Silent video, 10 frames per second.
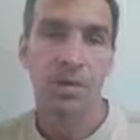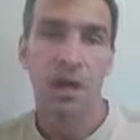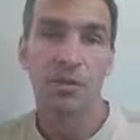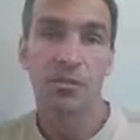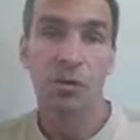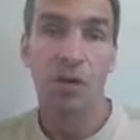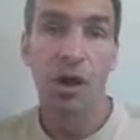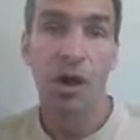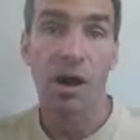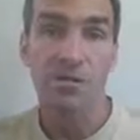This will
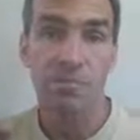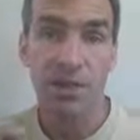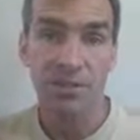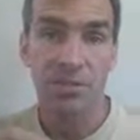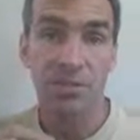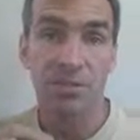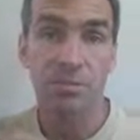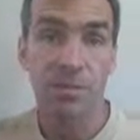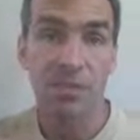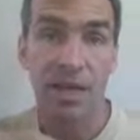cause messages to
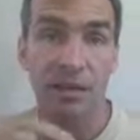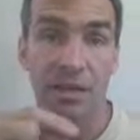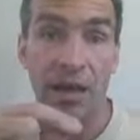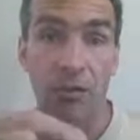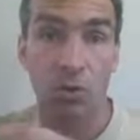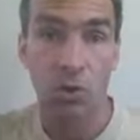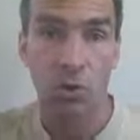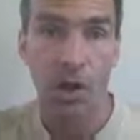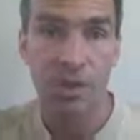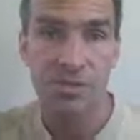be sent down
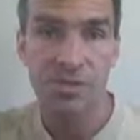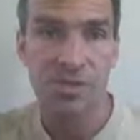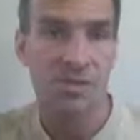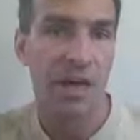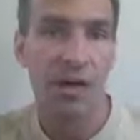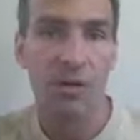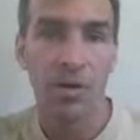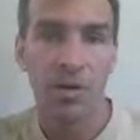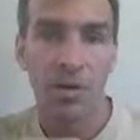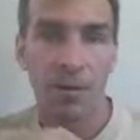neurons to tell
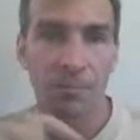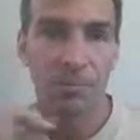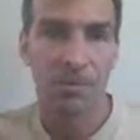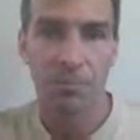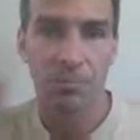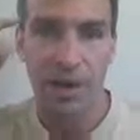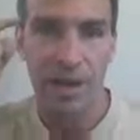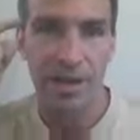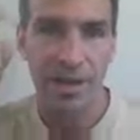your brain,